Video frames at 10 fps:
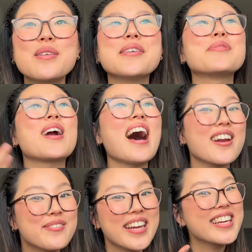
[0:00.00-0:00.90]
bit more out
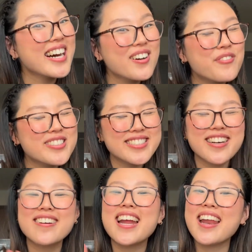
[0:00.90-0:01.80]
of my comfort
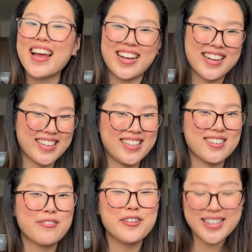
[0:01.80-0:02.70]
zone, and I got
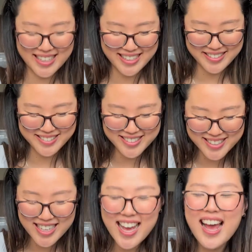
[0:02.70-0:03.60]
colorful heels,